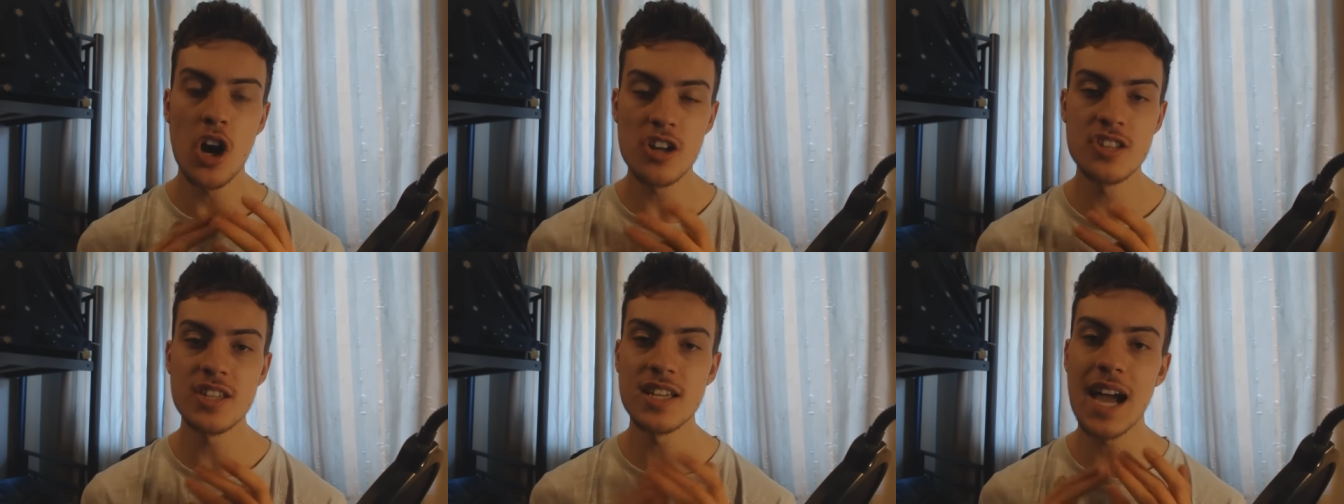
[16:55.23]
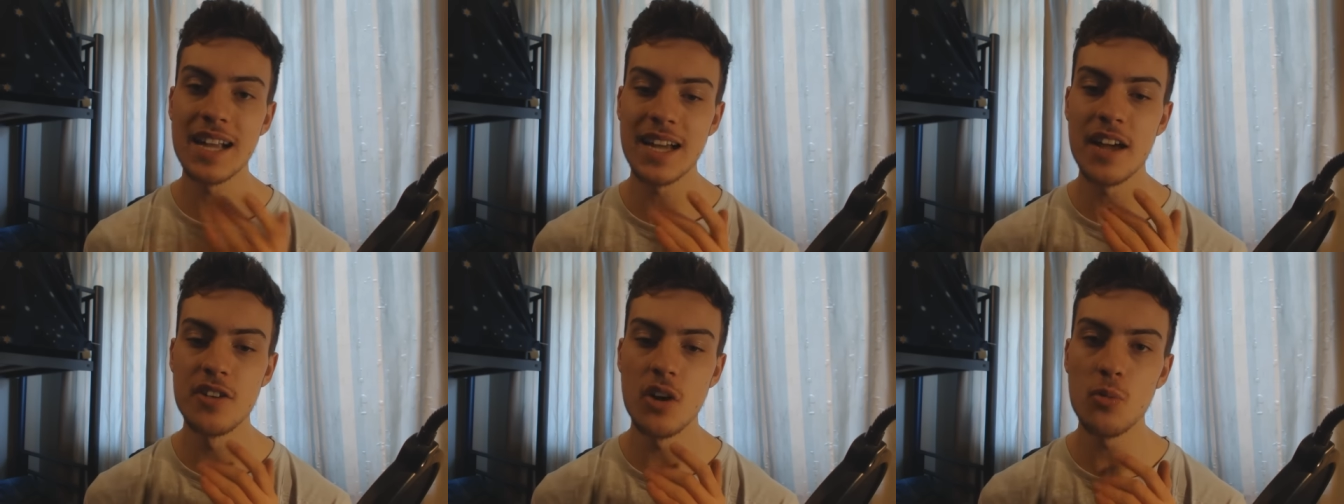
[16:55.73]
Honestly, I
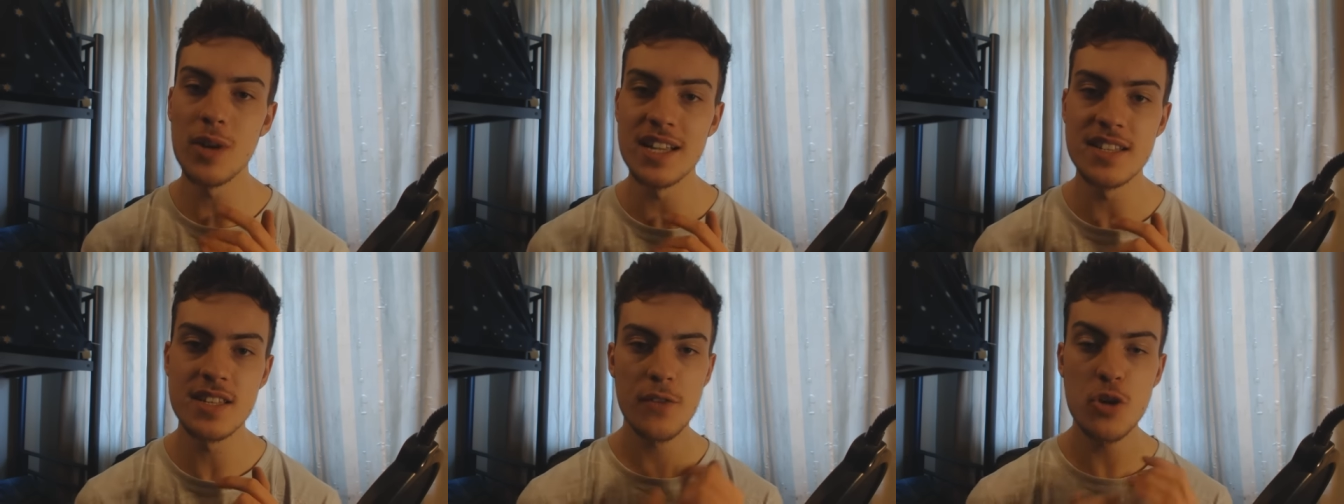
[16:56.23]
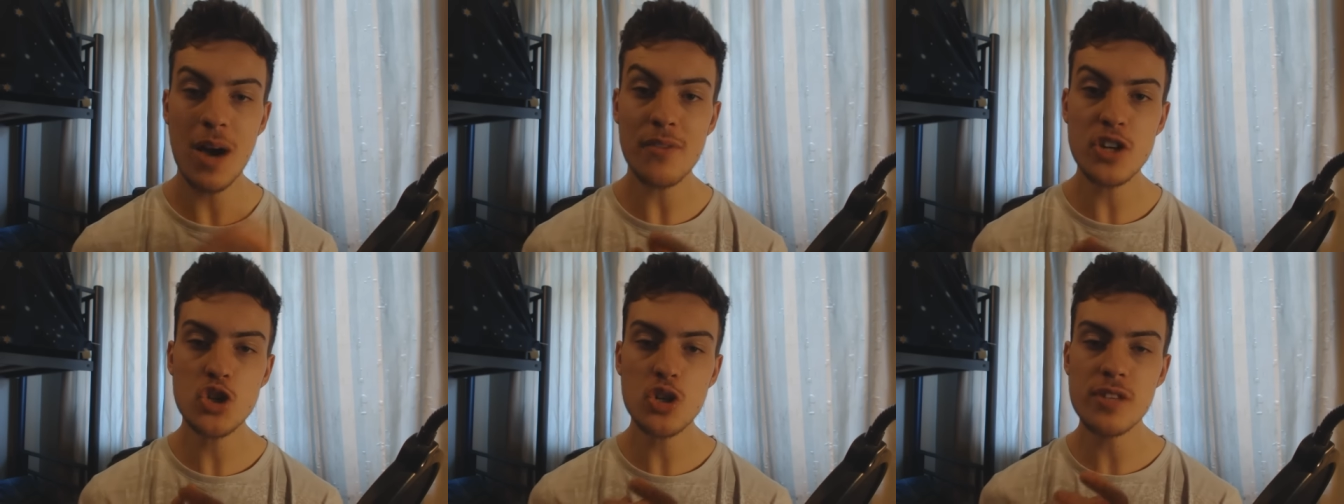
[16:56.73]
cannot wait. If you
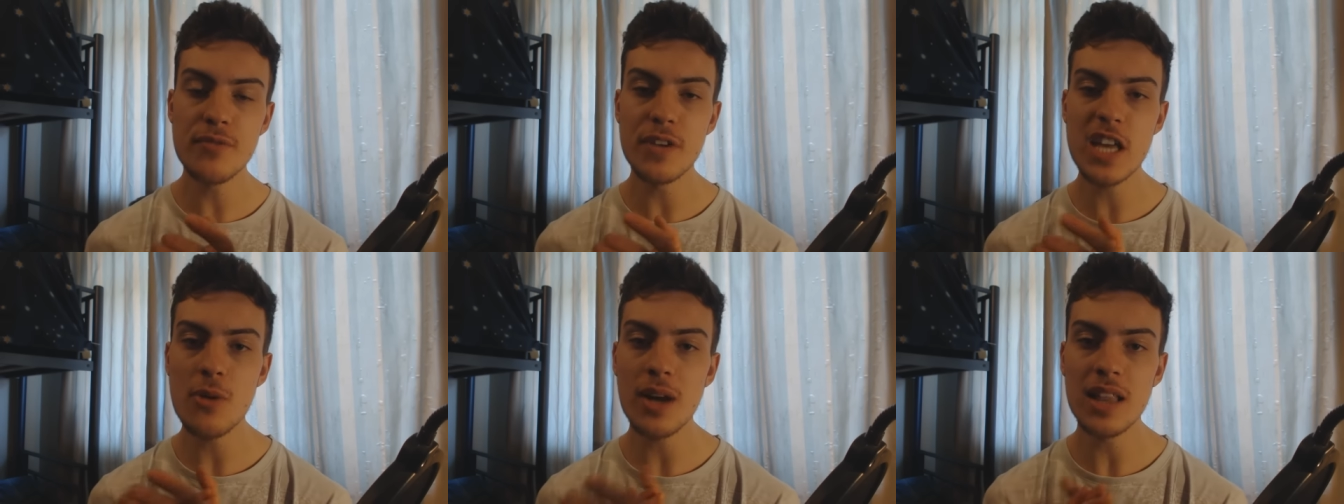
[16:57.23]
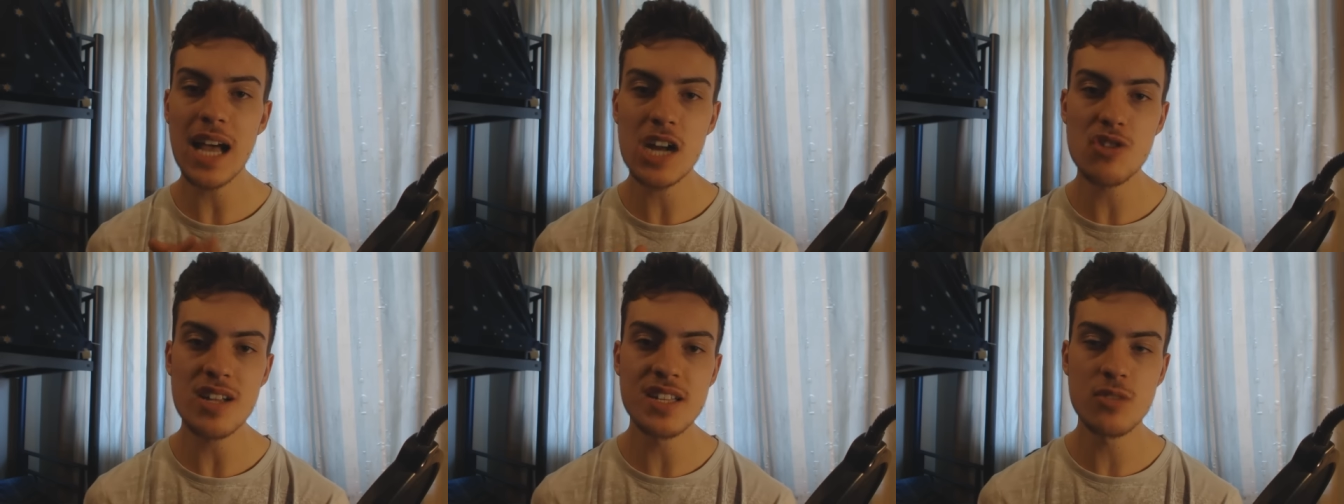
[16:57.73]
have enjoyed the video, a
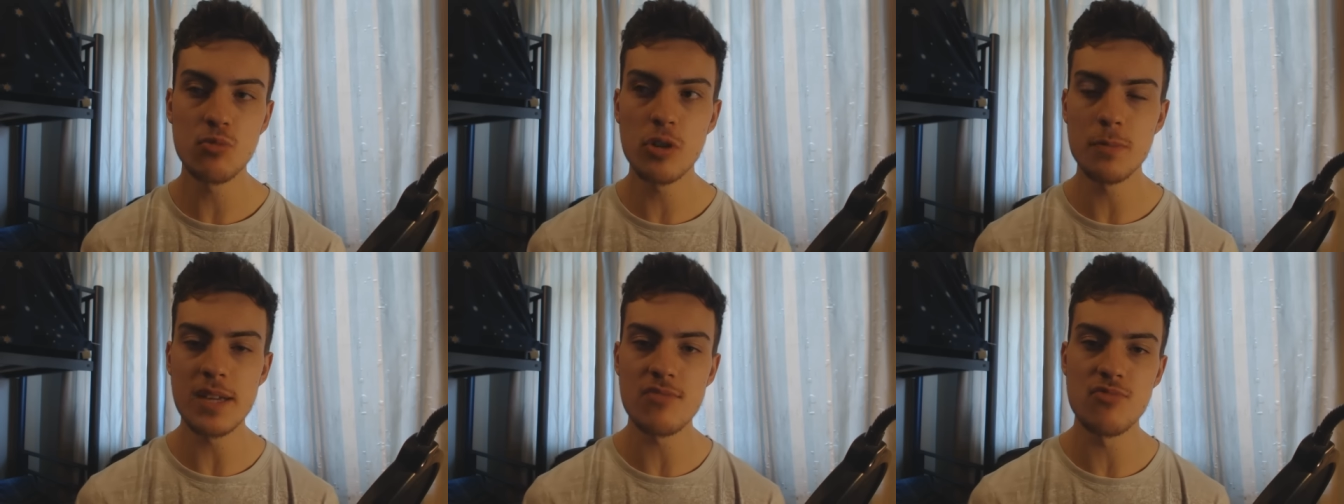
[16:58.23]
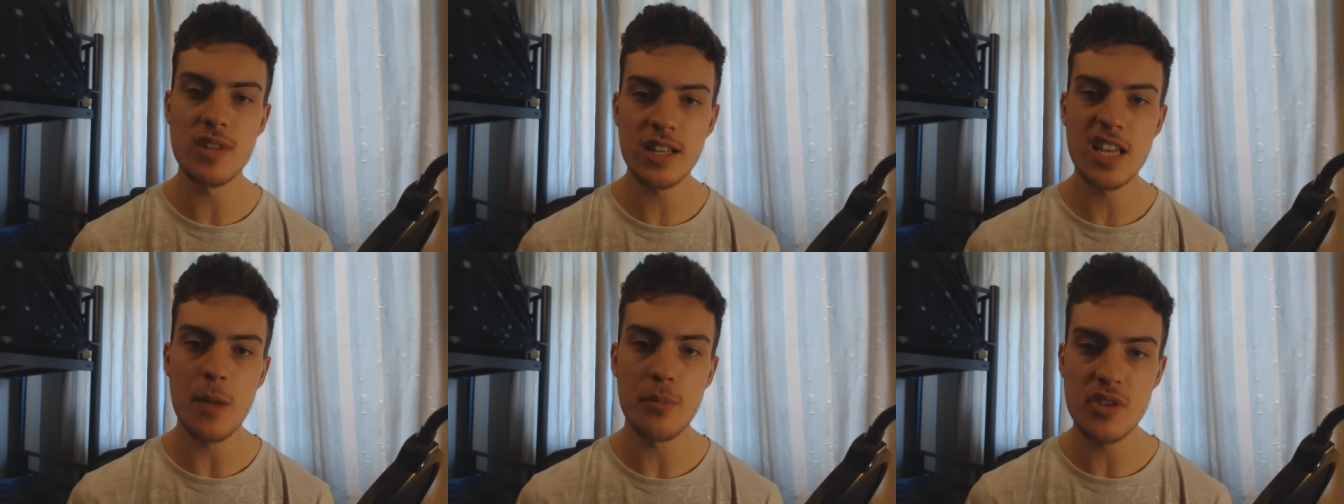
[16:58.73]
like rating would be
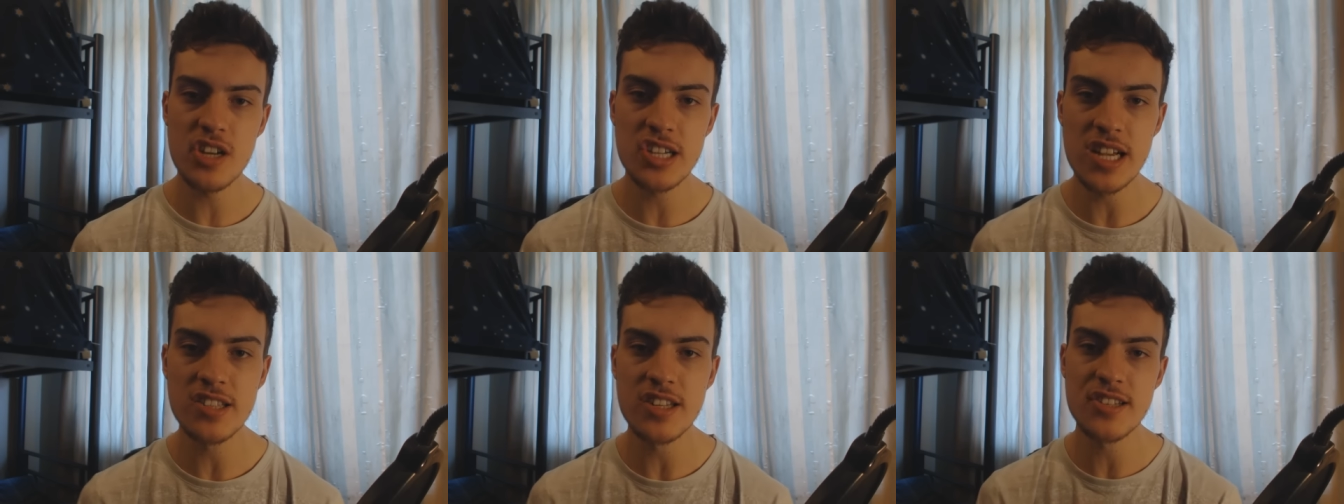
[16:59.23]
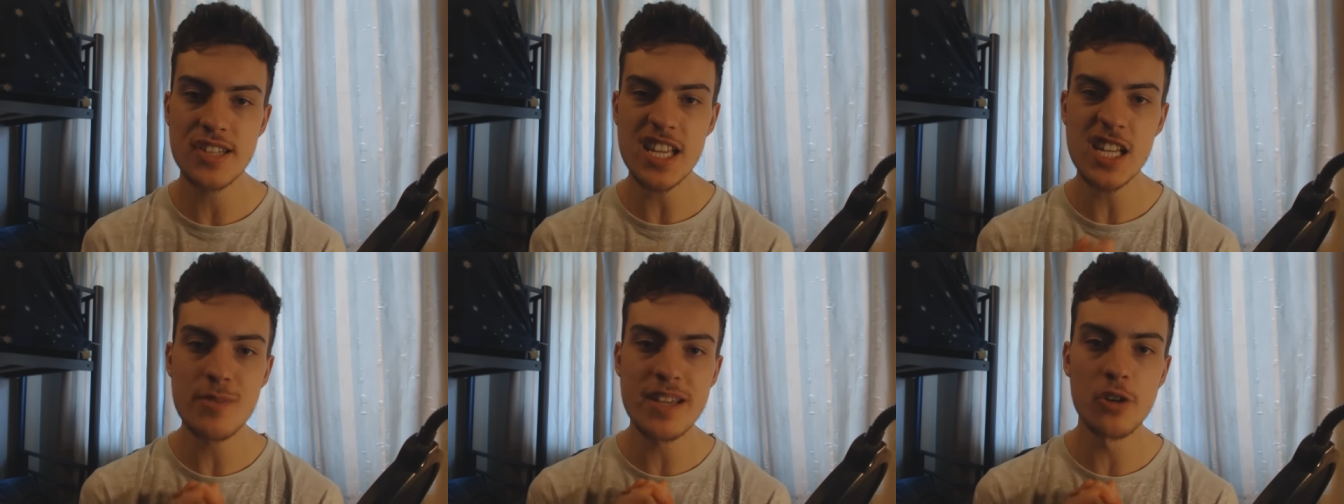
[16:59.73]
really appreciated. It's
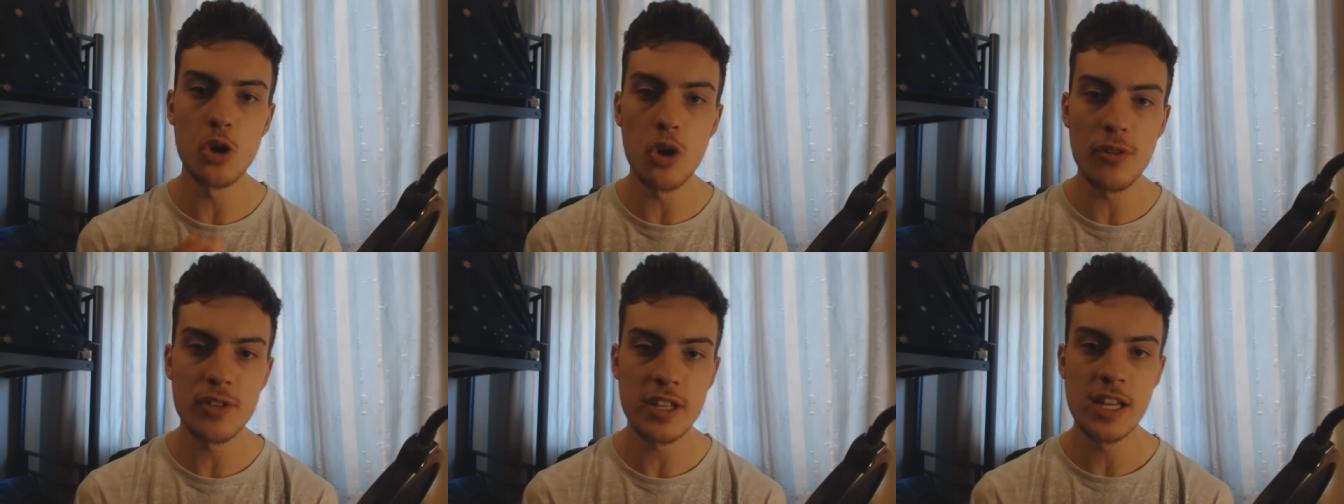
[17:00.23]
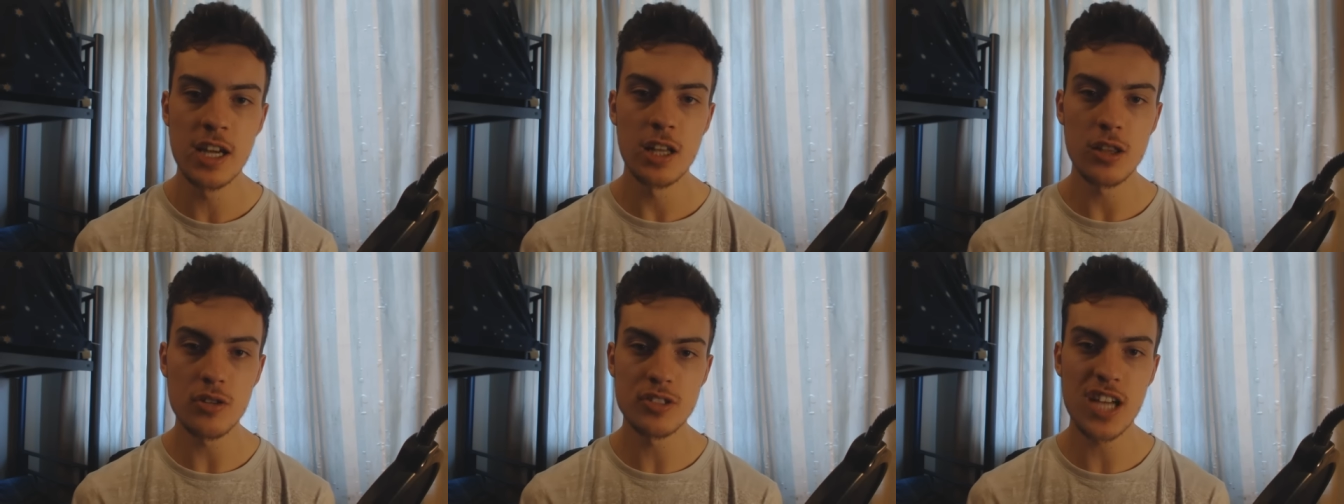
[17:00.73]
taking me an awfully
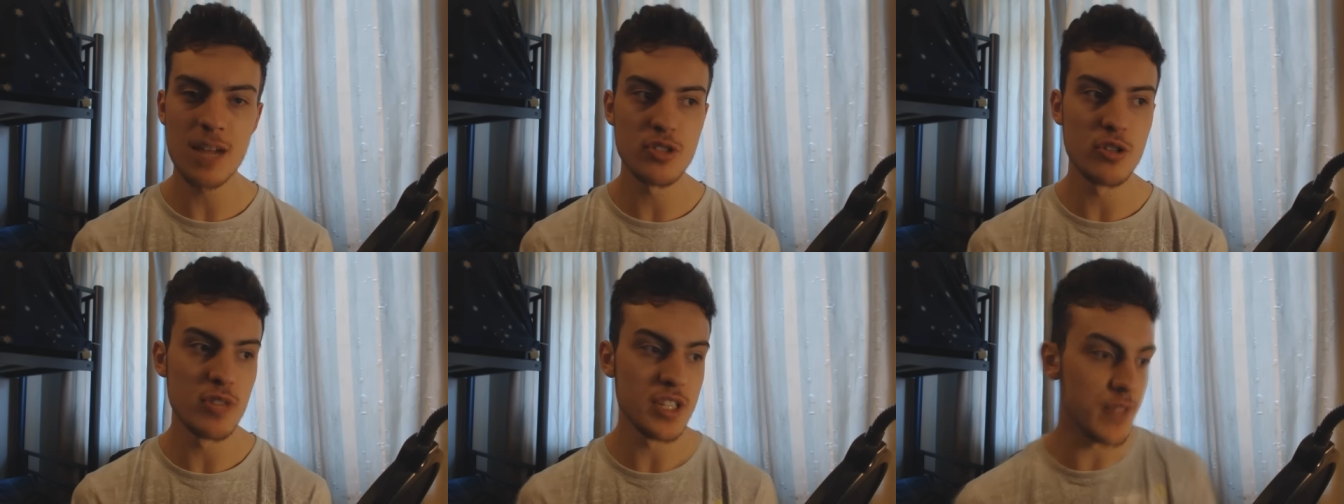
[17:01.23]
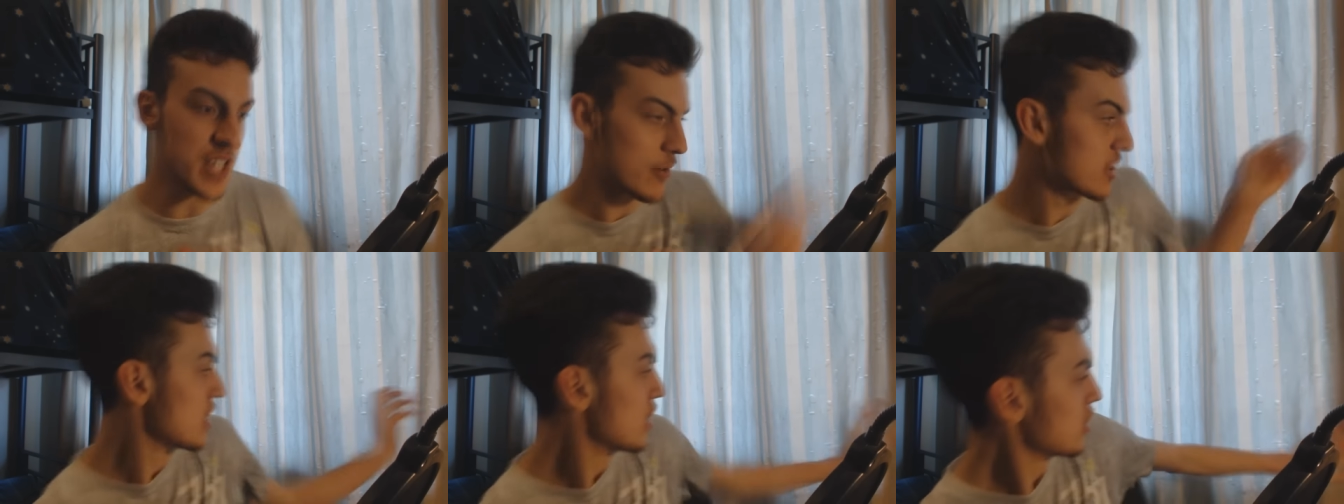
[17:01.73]
long time to do this
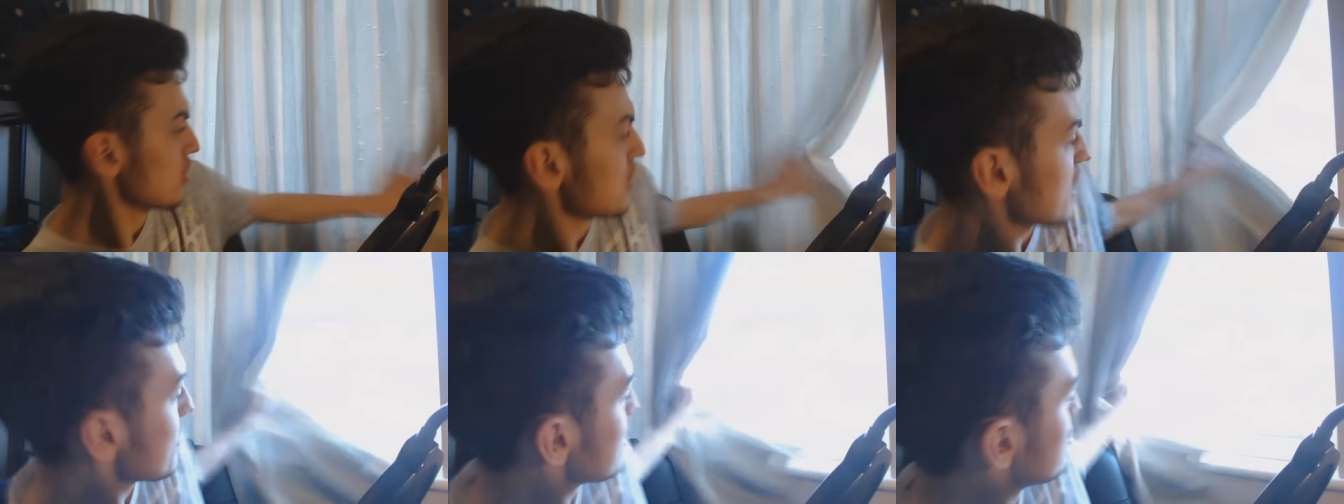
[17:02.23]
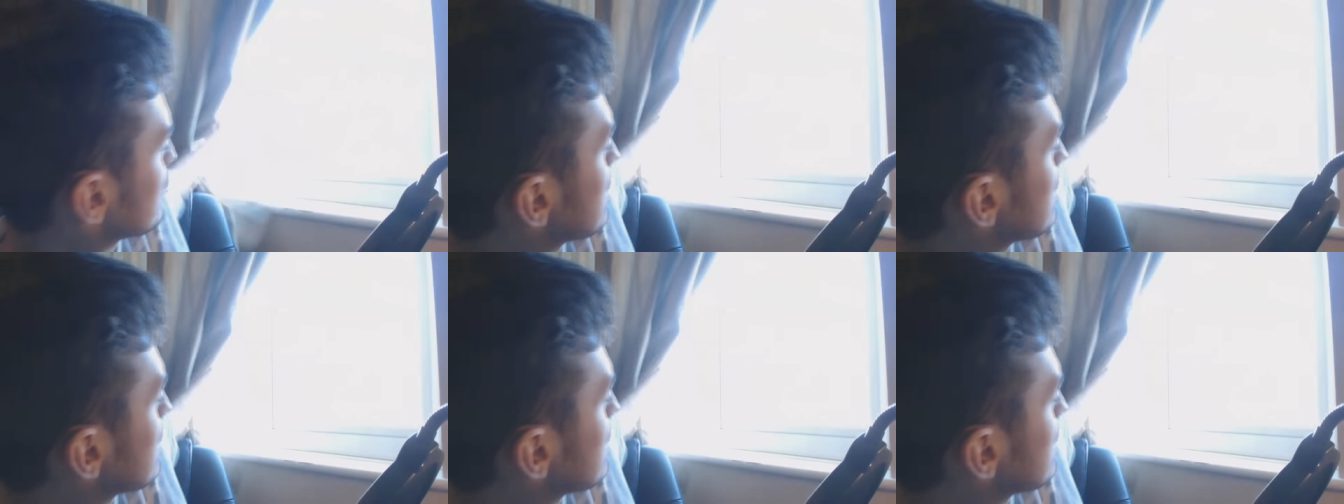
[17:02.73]
video, and god damn it, it's